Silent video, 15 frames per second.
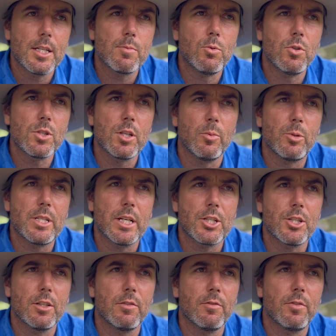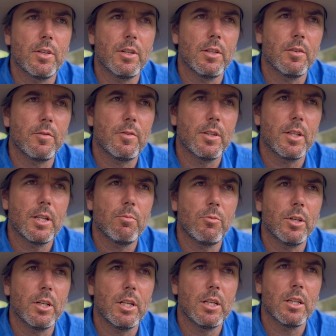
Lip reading: it's more so protection for them, really.